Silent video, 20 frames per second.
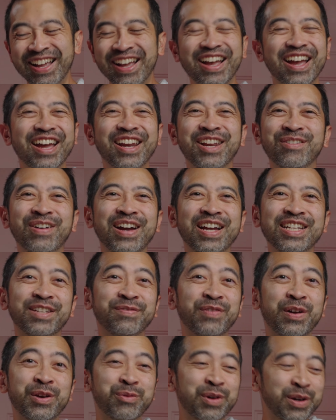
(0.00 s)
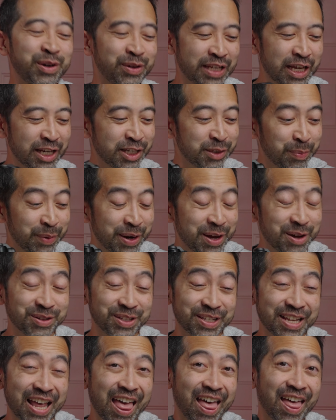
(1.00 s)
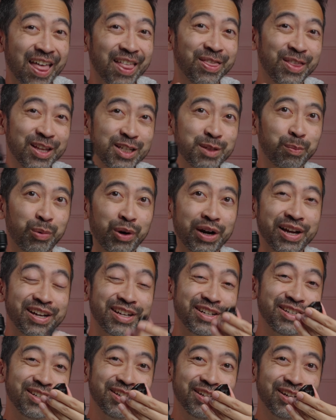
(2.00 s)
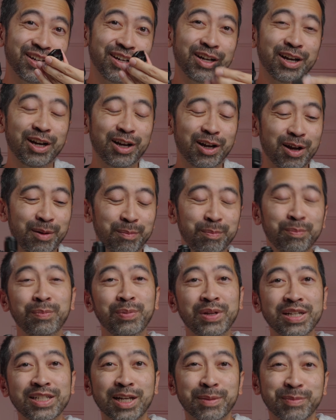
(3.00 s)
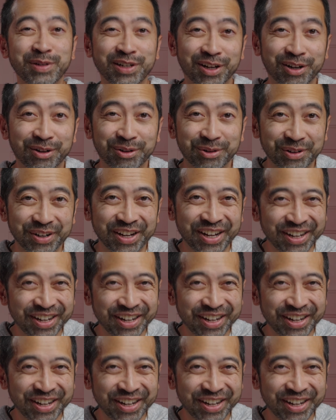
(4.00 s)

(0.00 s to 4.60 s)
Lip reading: Anyways, if anyone knows how to pronounce this brand, please let me know.